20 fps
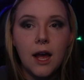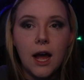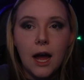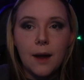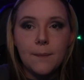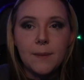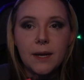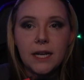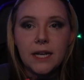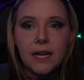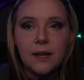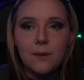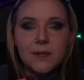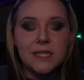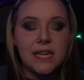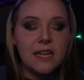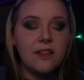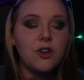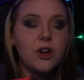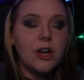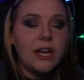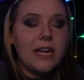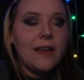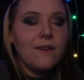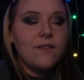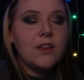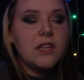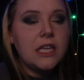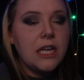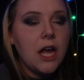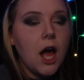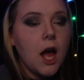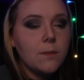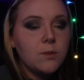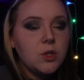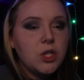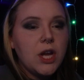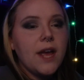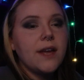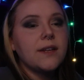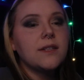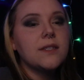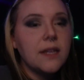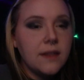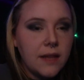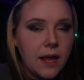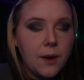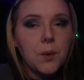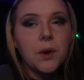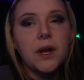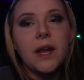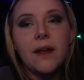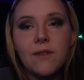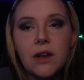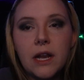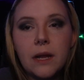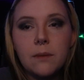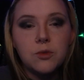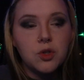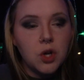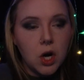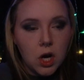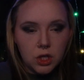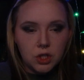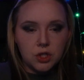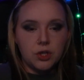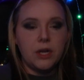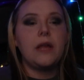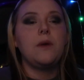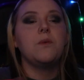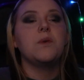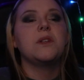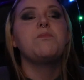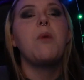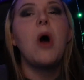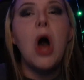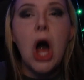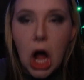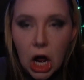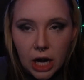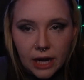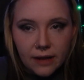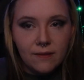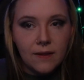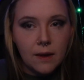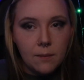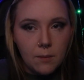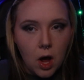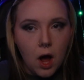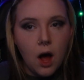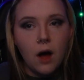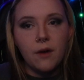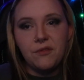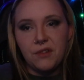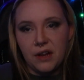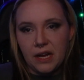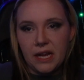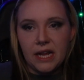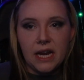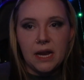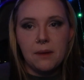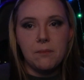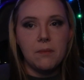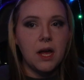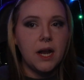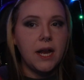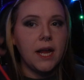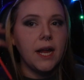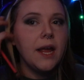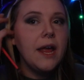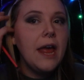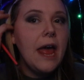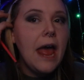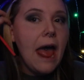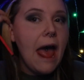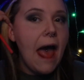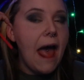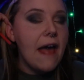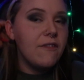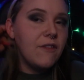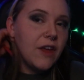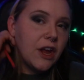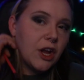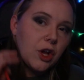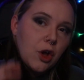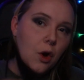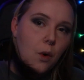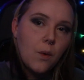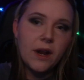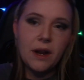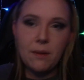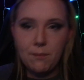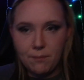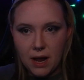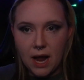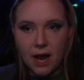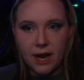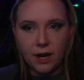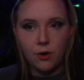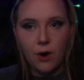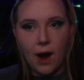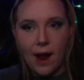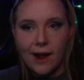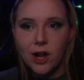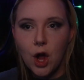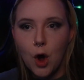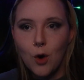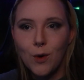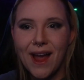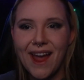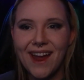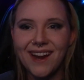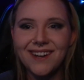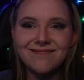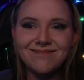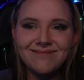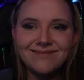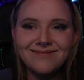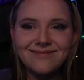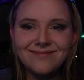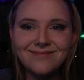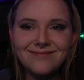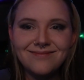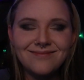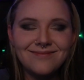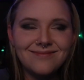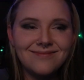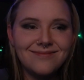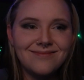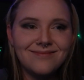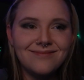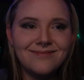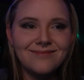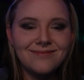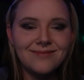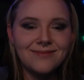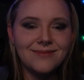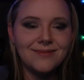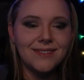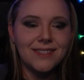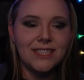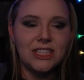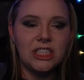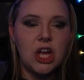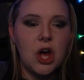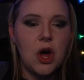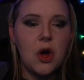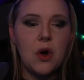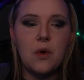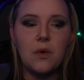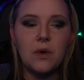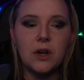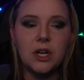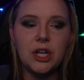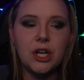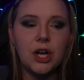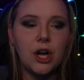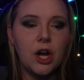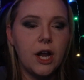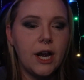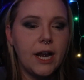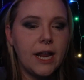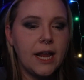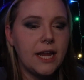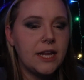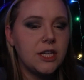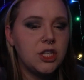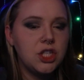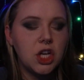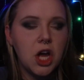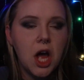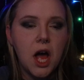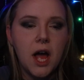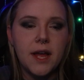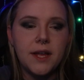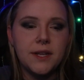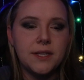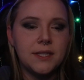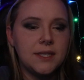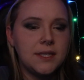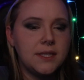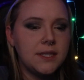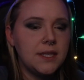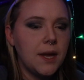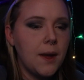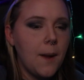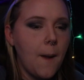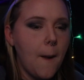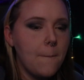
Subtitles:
I mean, he was either giving the objects and they were giving him drugs, or he was pawning them off and getting money and then going and buying crack cocaine. So, could he just...